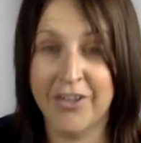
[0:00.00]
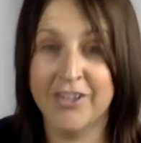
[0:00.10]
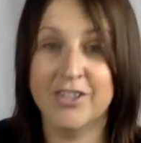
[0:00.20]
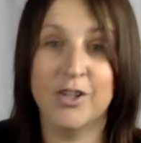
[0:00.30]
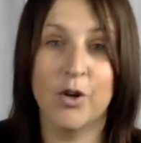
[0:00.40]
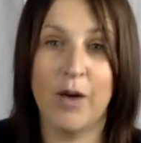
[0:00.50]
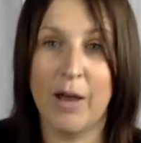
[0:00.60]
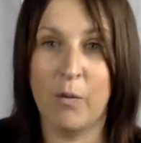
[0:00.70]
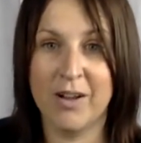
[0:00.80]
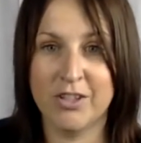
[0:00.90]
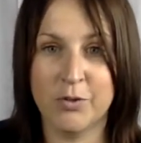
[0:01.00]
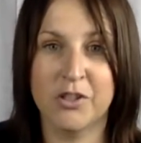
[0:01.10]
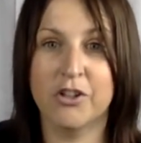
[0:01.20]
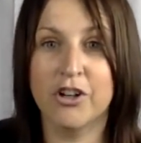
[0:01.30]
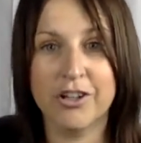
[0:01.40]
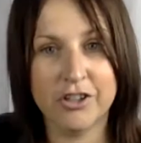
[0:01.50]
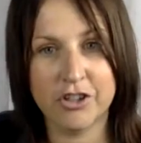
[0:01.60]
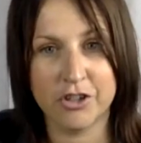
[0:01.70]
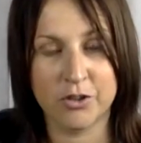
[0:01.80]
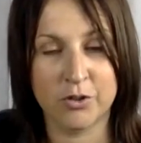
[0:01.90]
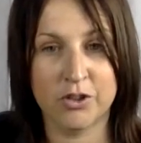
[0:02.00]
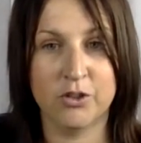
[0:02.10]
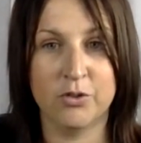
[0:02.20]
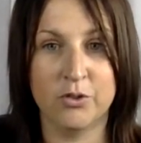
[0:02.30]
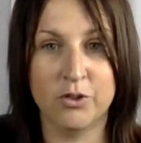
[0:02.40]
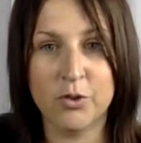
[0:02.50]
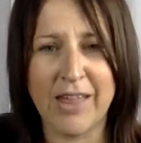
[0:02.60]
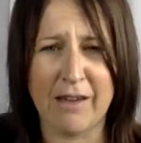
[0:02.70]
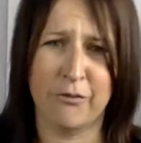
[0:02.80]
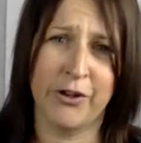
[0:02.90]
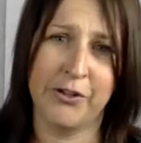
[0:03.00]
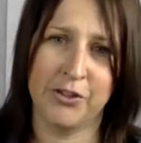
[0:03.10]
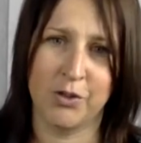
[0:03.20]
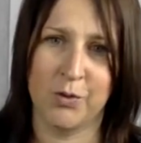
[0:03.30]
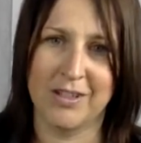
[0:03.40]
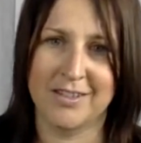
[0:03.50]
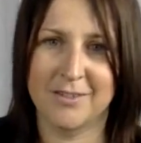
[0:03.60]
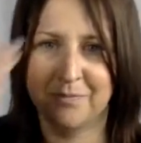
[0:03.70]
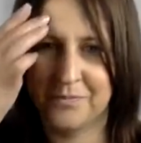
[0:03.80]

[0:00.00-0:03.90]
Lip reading: So I want to encourage you to do that for your students.